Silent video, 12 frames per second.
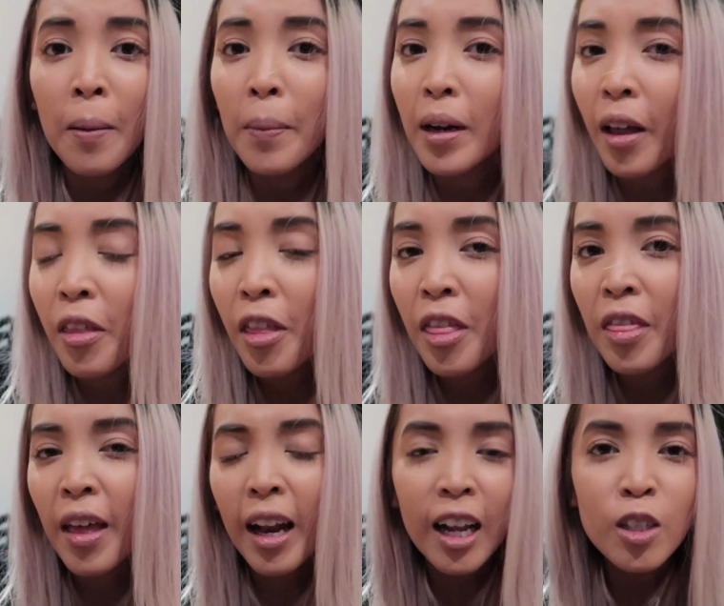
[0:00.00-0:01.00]
but other
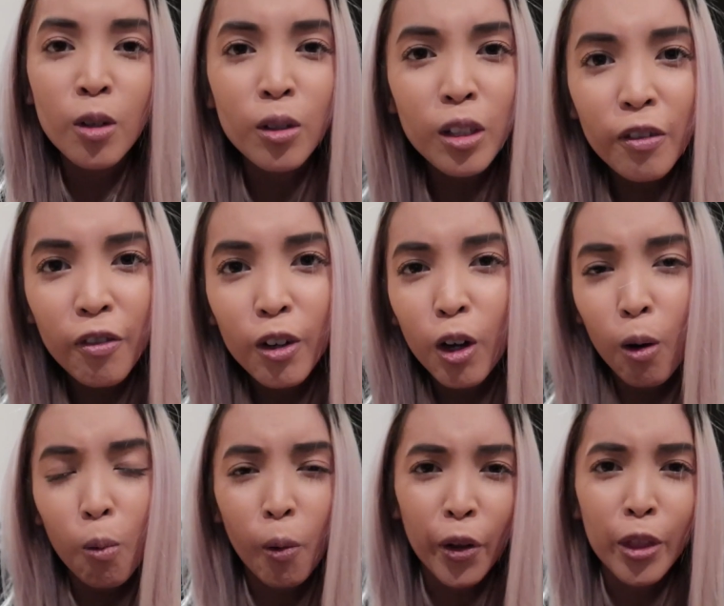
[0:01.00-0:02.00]
than that I totally
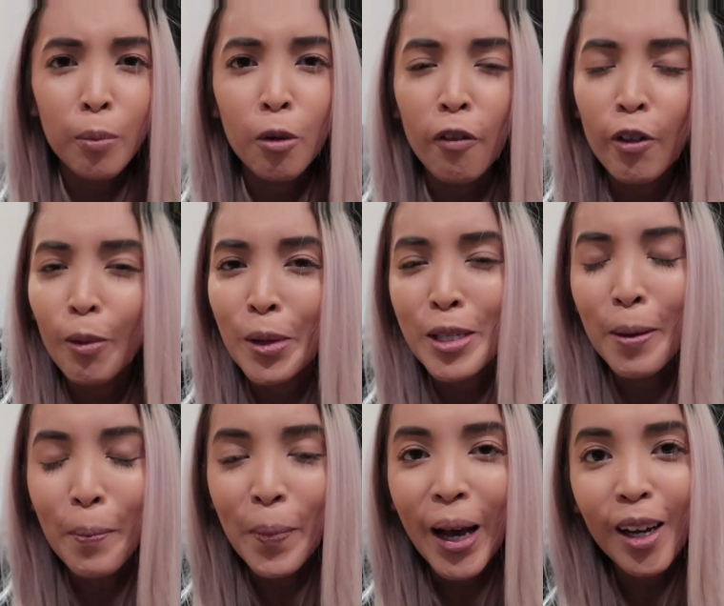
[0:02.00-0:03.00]
forgot what the movie was
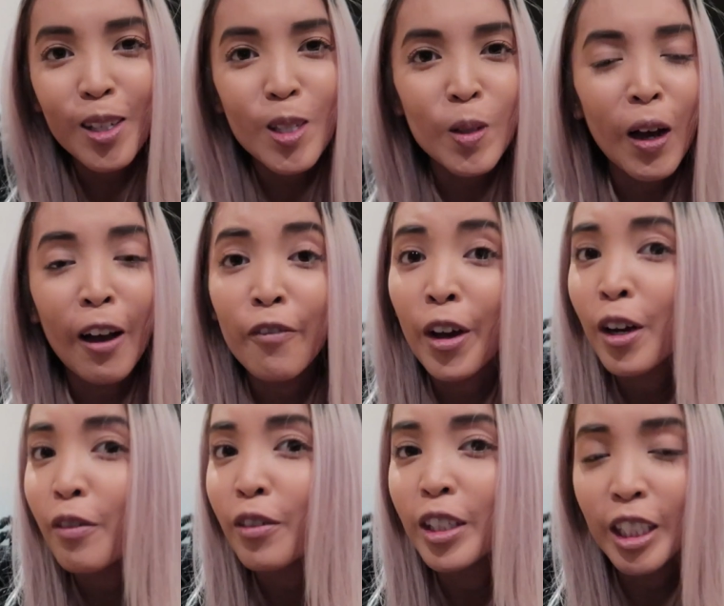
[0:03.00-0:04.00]
about so I
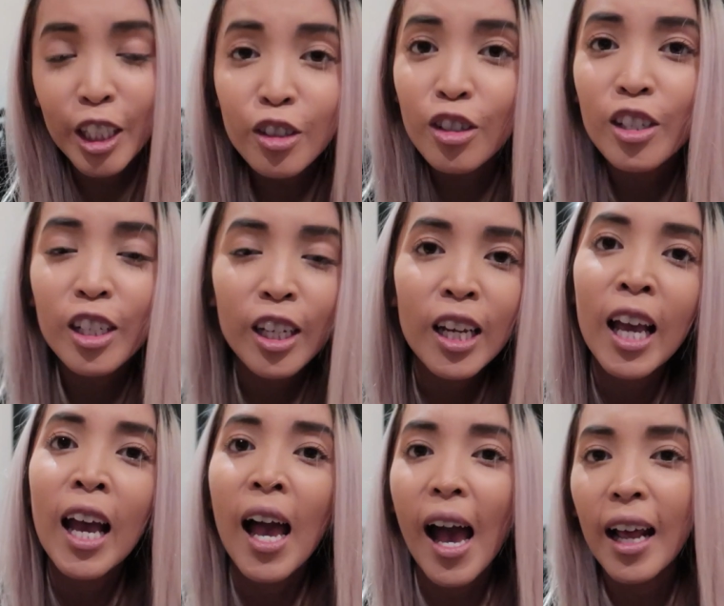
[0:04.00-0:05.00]
found it really
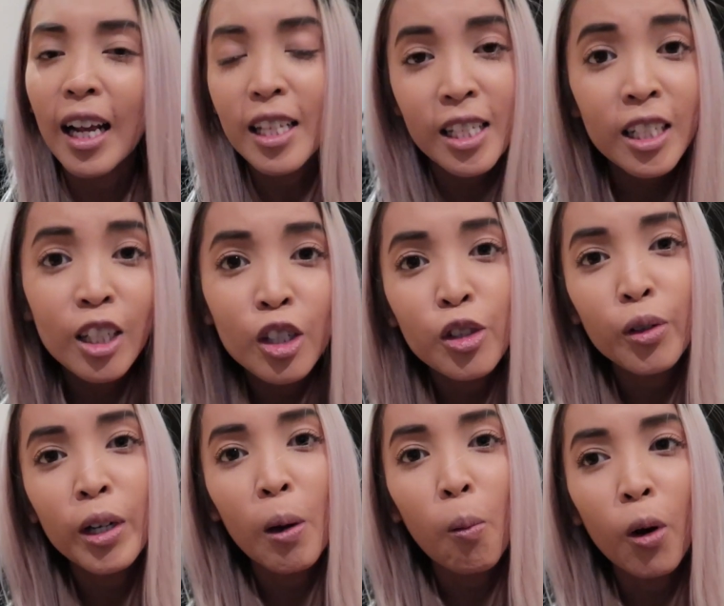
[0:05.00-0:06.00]
interesting and I did
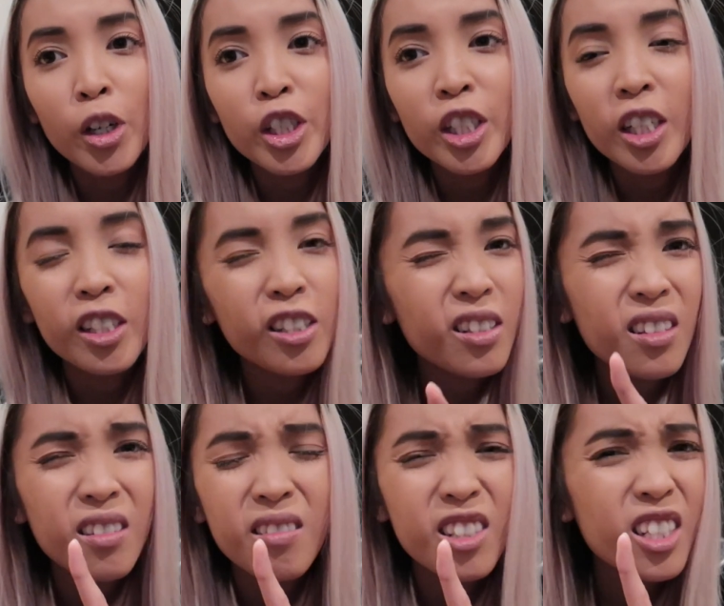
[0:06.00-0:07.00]
enjoy watching it
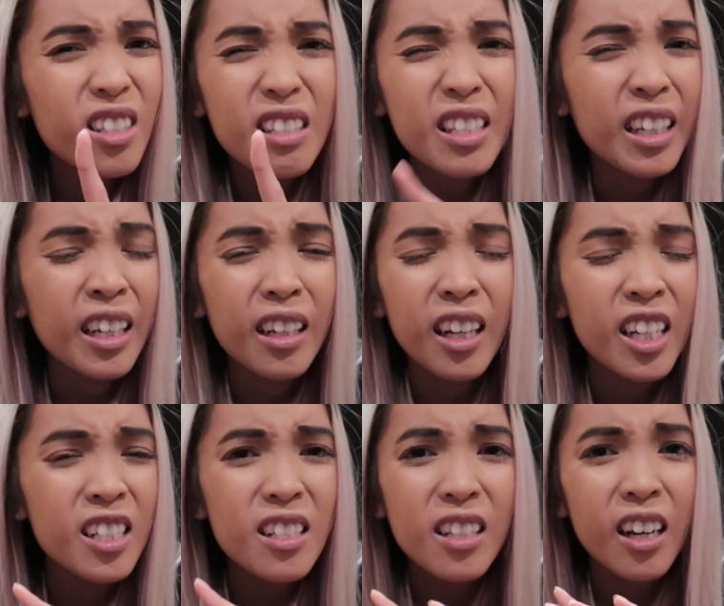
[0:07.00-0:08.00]
just just the singing
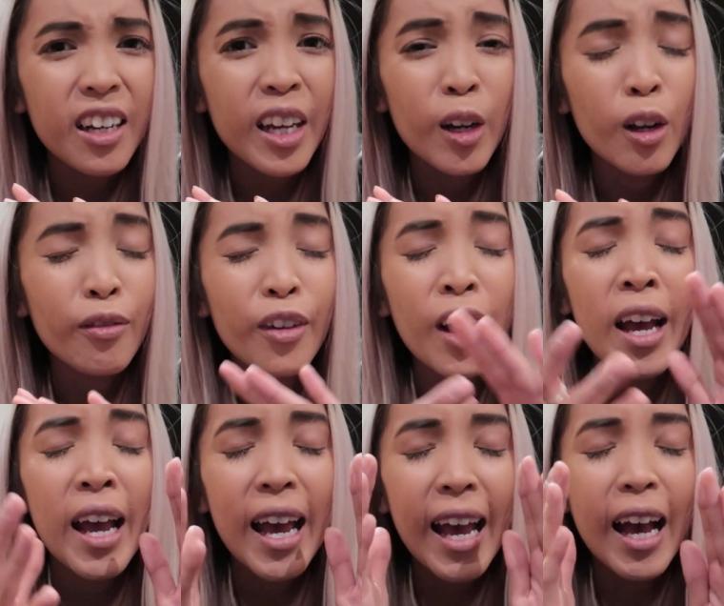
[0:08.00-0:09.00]
I just can't get over
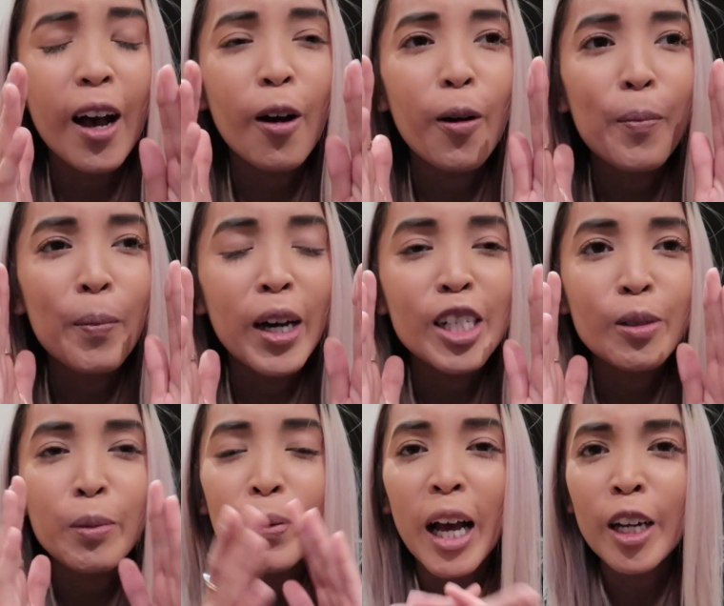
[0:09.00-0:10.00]
how much
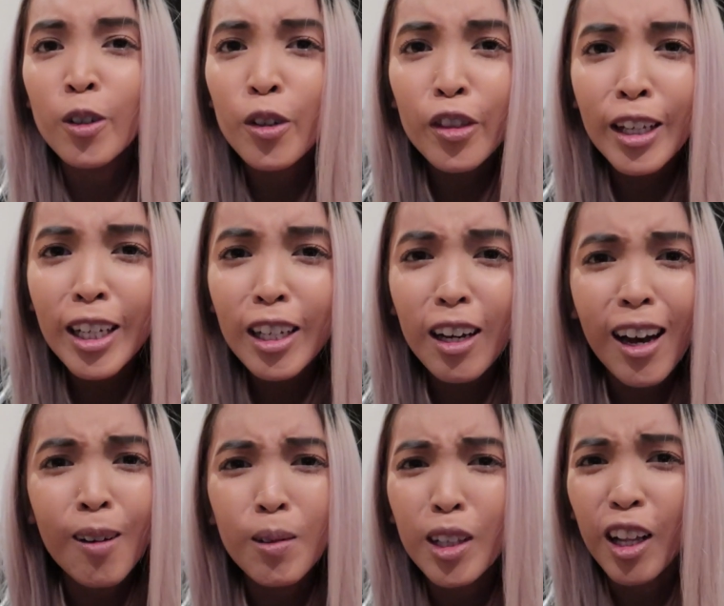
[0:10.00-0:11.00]
it would be I don't think
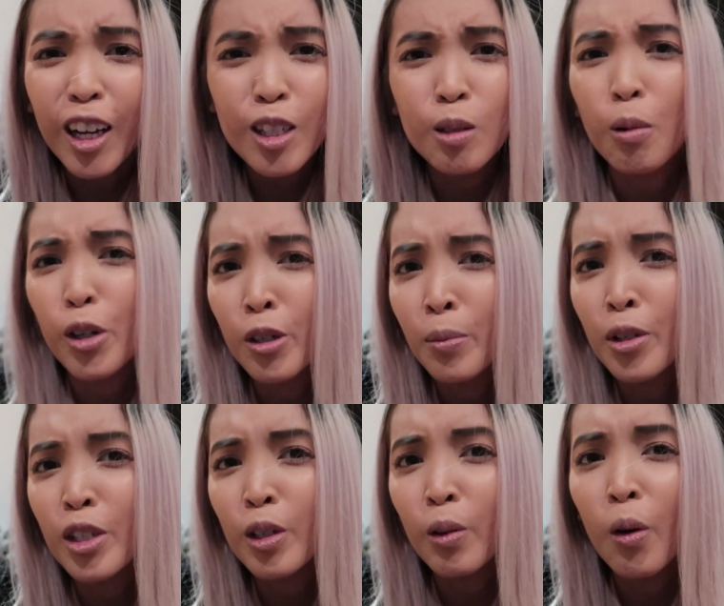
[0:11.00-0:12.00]
I would like to watch a
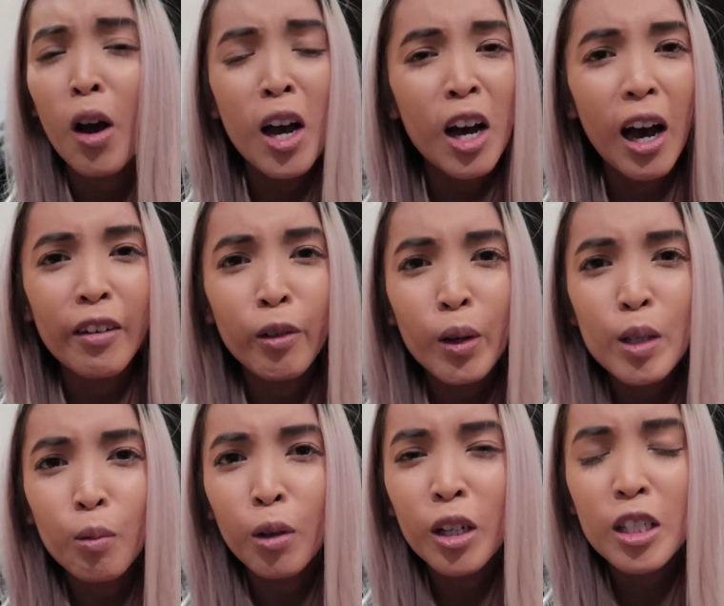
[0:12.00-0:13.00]
musical I've
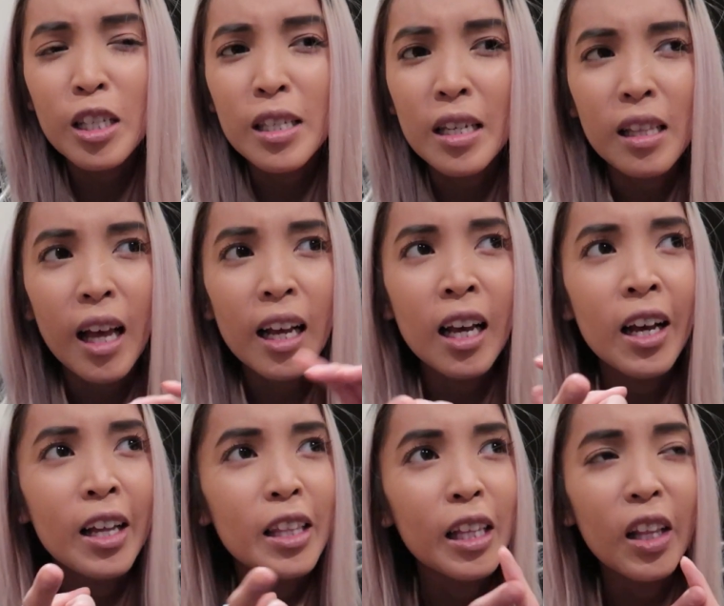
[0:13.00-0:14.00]
always wanted to see like
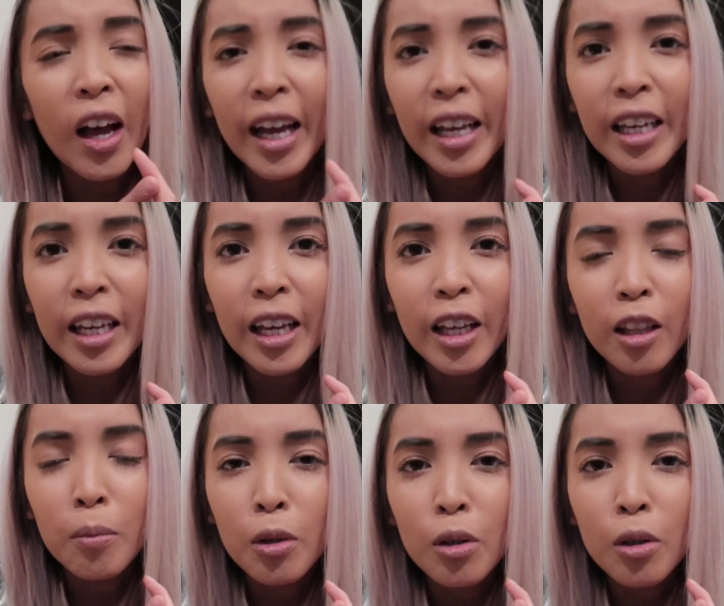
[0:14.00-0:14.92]
the Lion King the